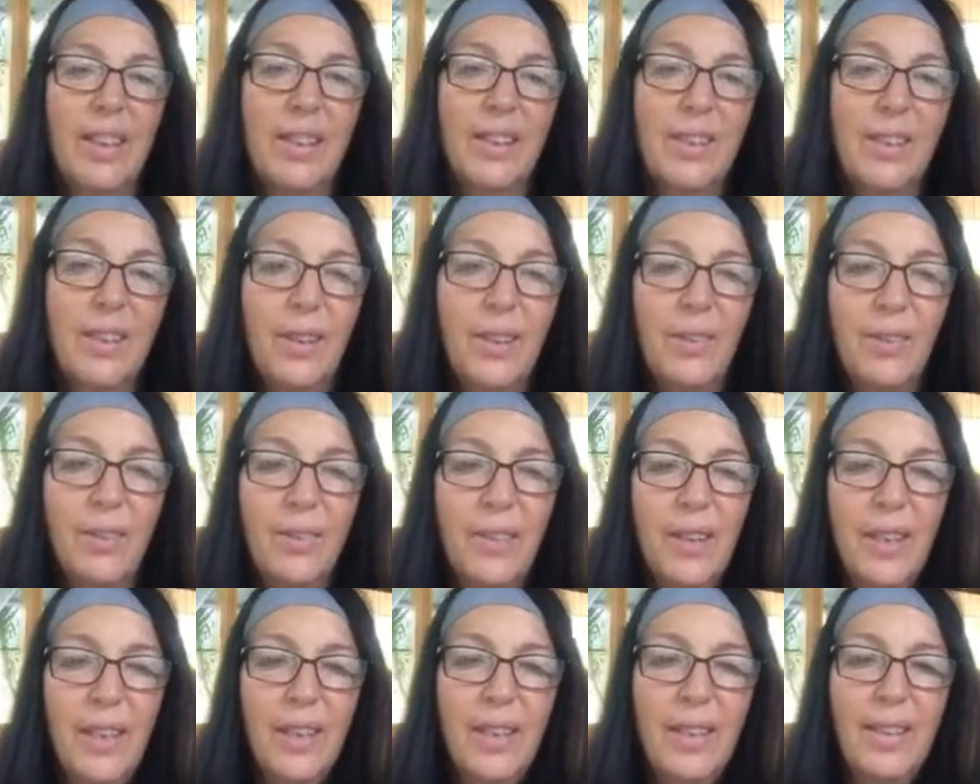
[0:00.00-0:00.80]
That's so
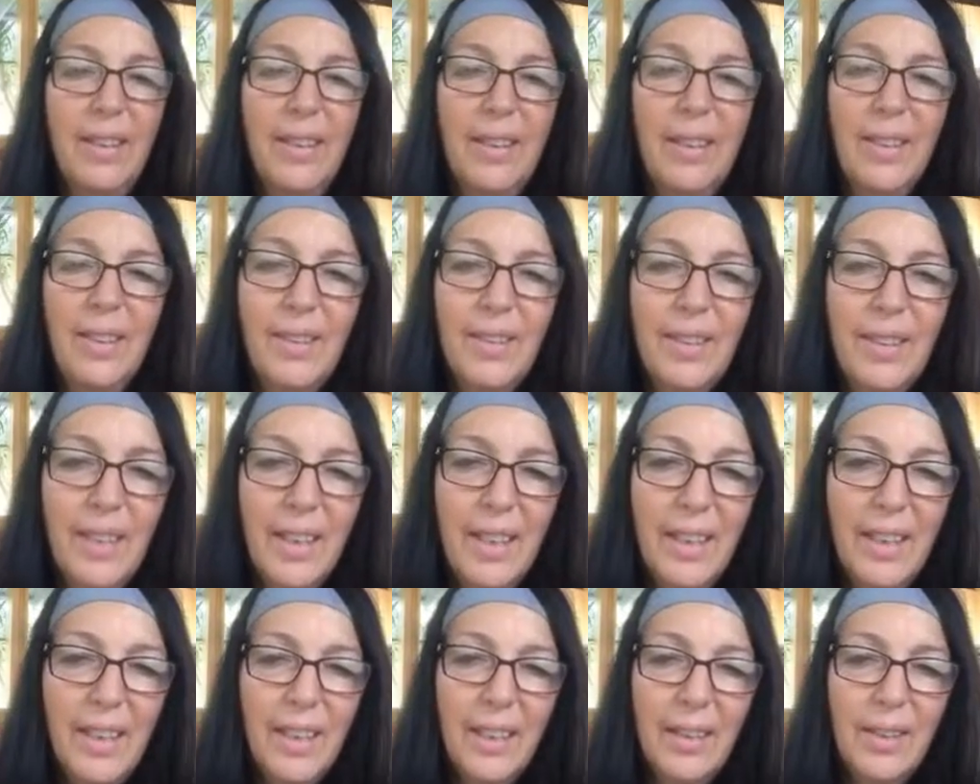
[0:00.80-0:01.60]
funny that you
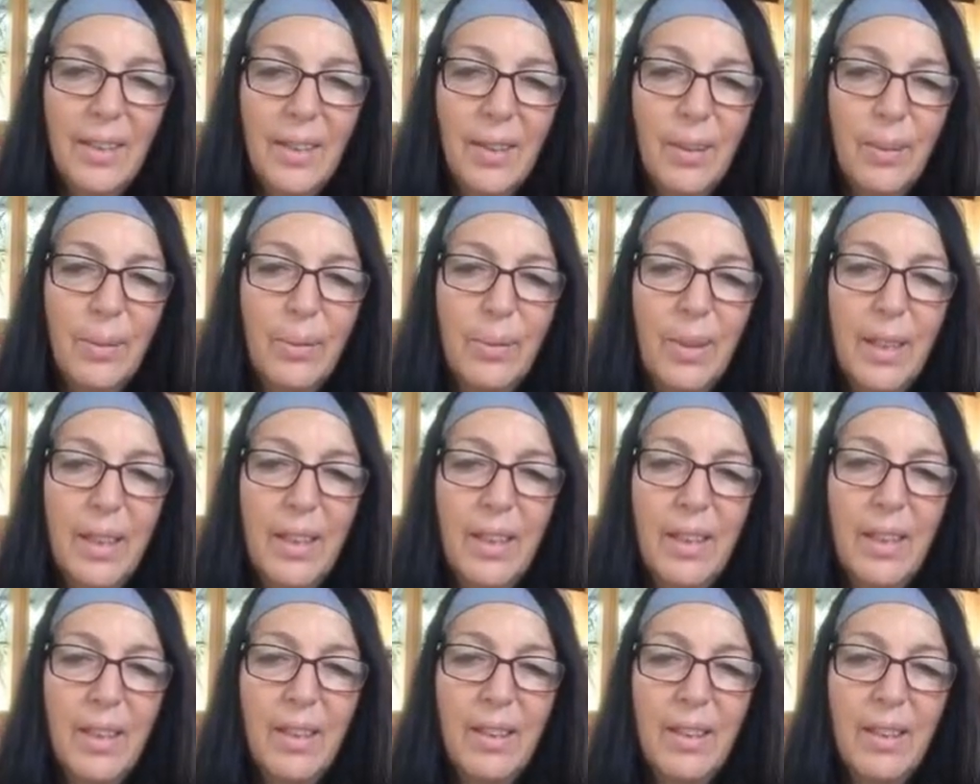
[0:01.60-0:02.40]
say that. So
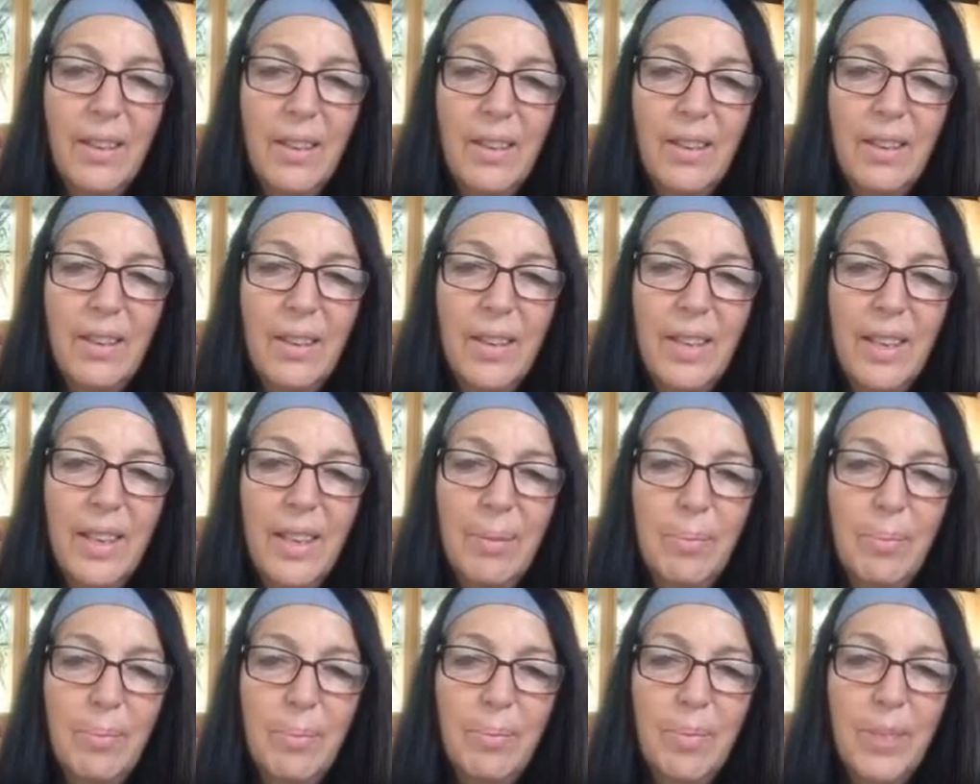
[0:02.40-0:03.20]
in her
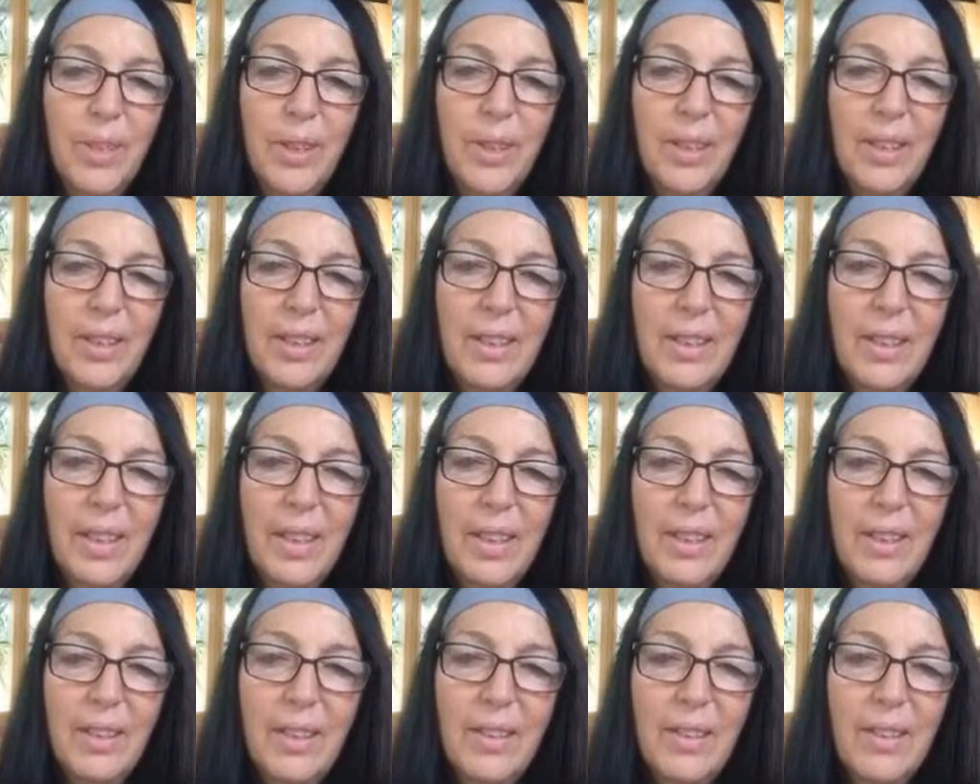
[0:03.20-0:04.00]
dream, she
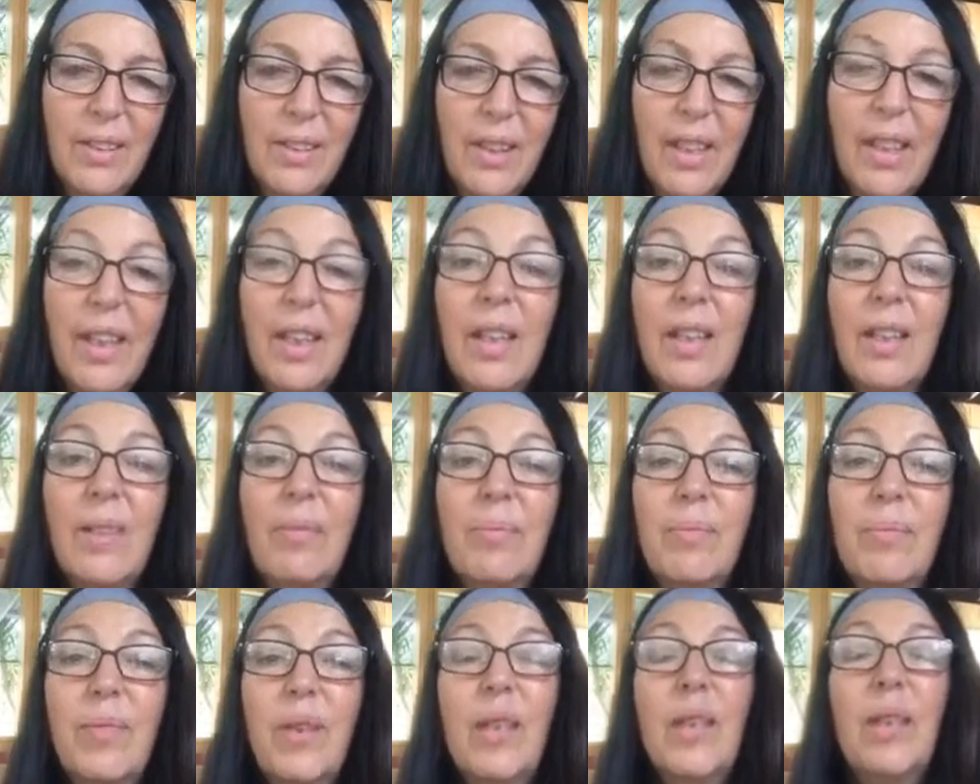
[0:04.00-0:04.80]
says
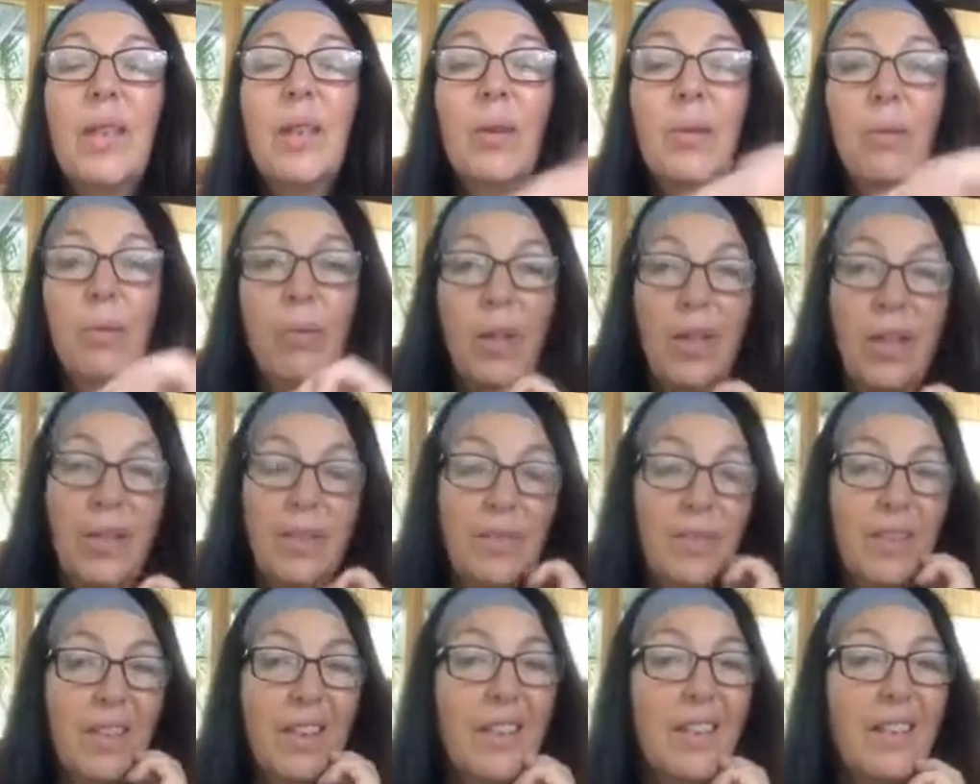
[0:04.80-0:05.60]
one
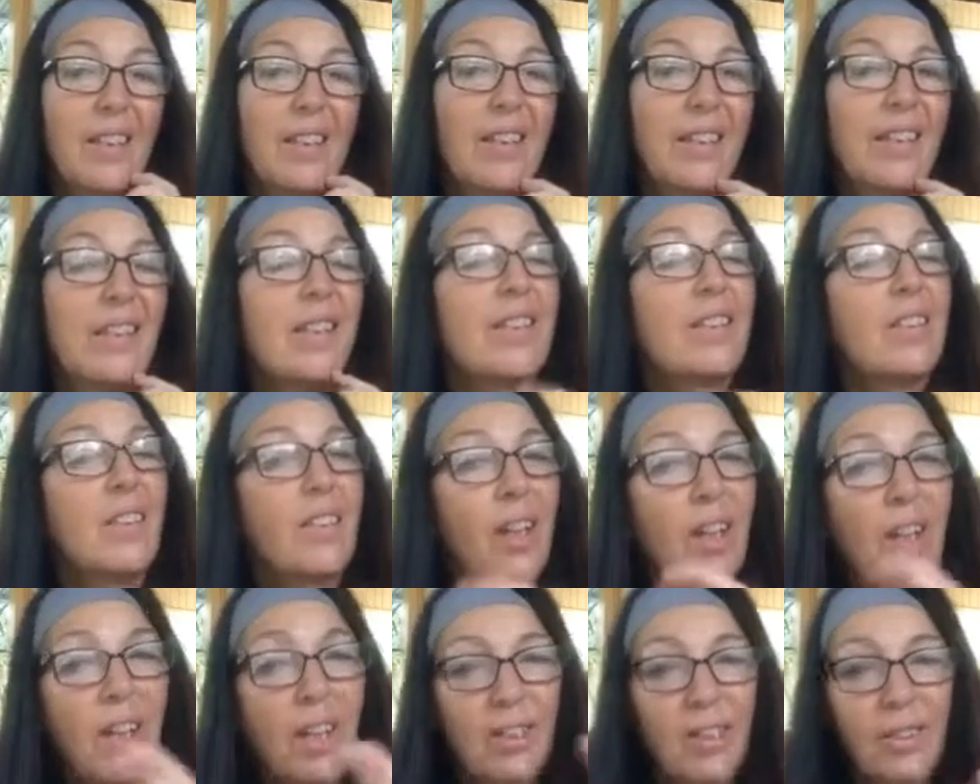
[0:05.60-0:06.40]
of the
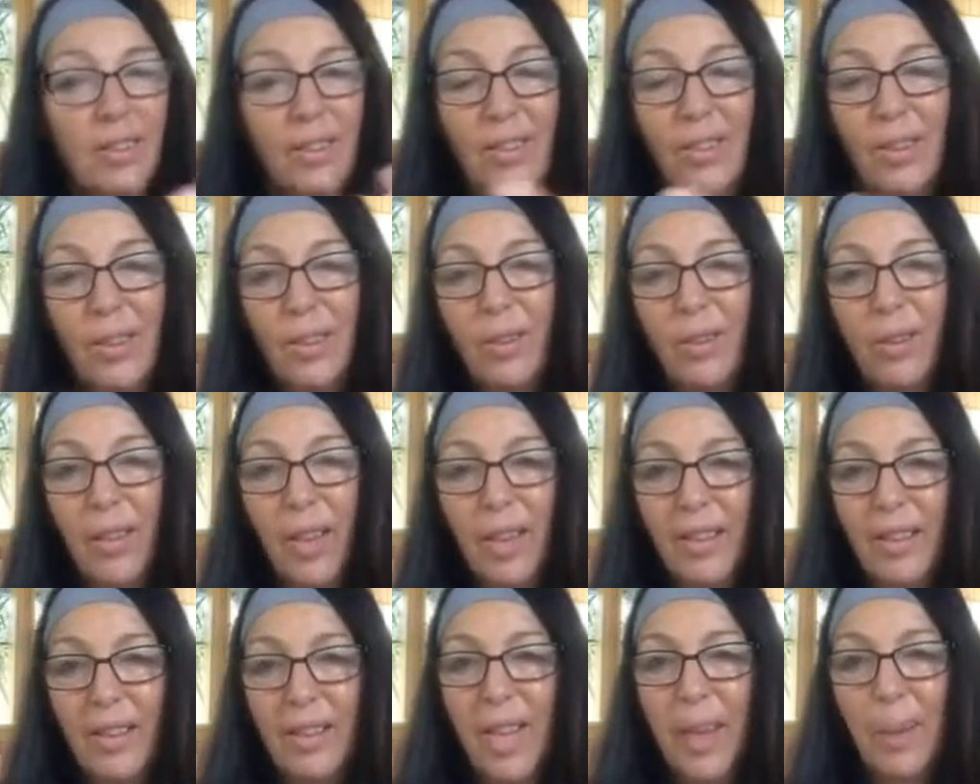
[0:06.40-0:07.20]
two
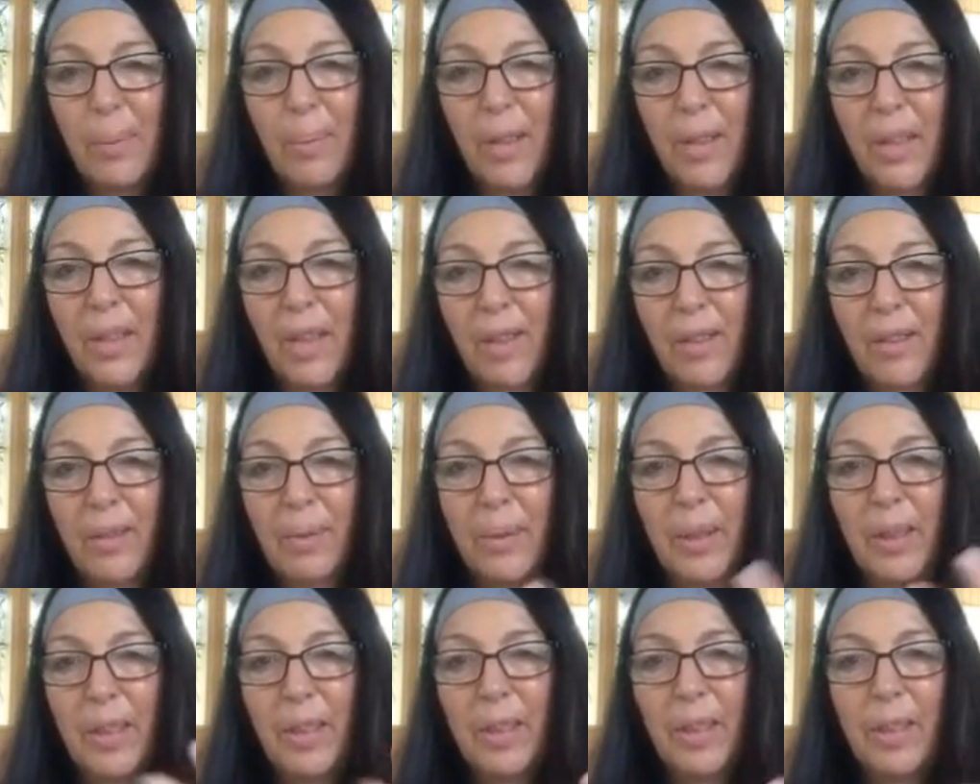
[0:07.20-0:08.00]
dogs came to cuddle
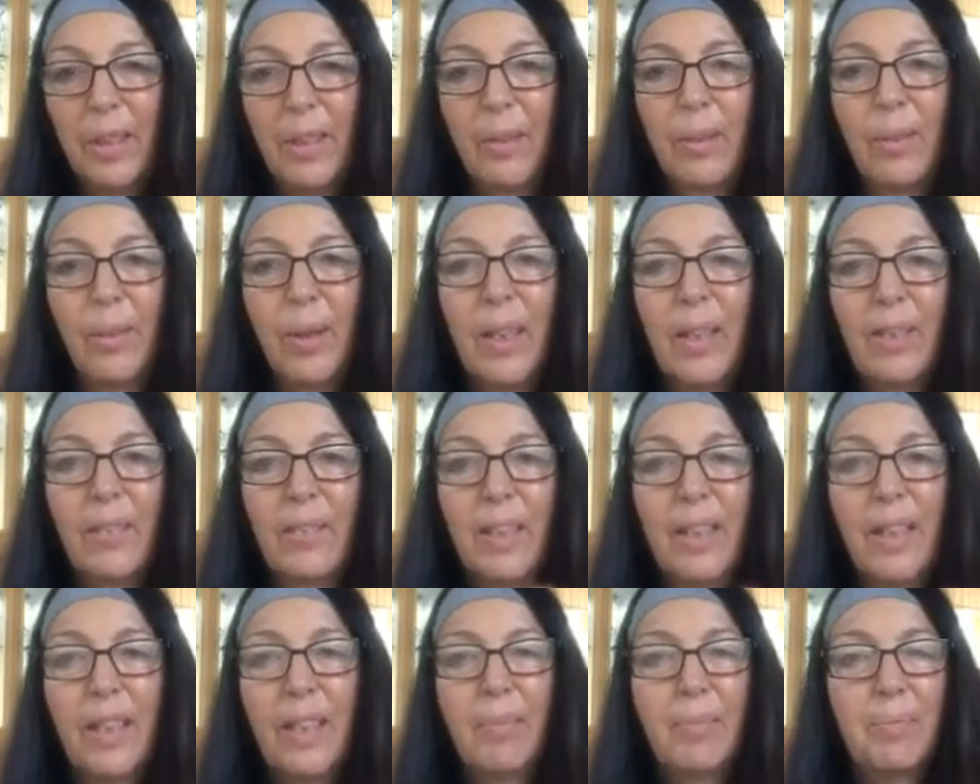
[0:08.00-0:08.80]
with her, and one
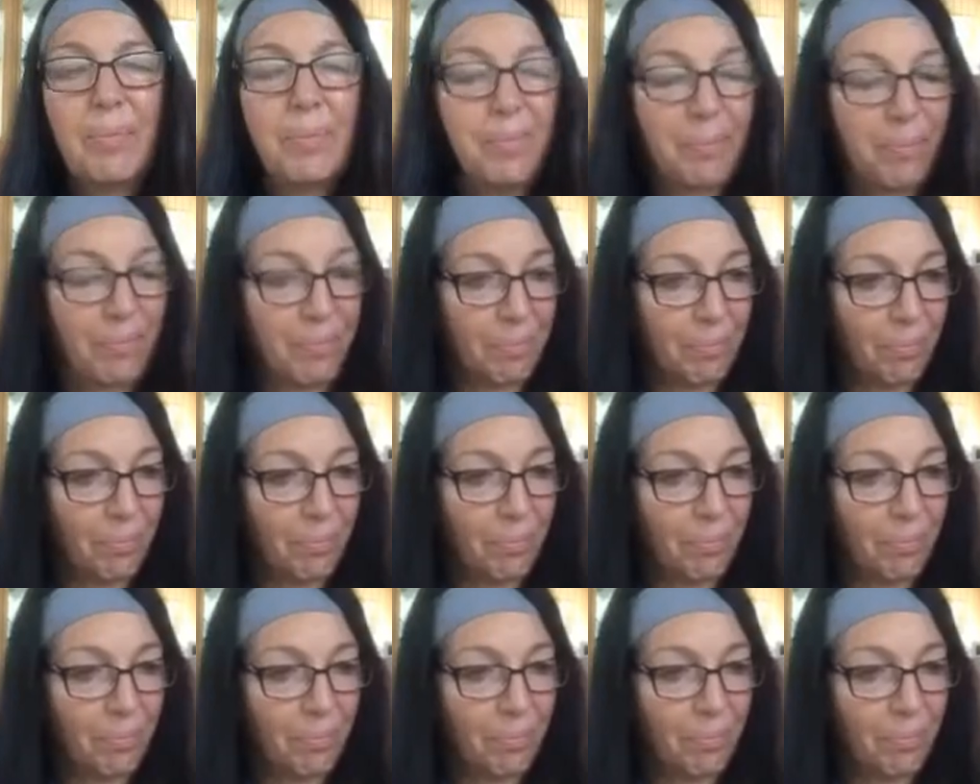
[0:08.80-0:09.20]
of them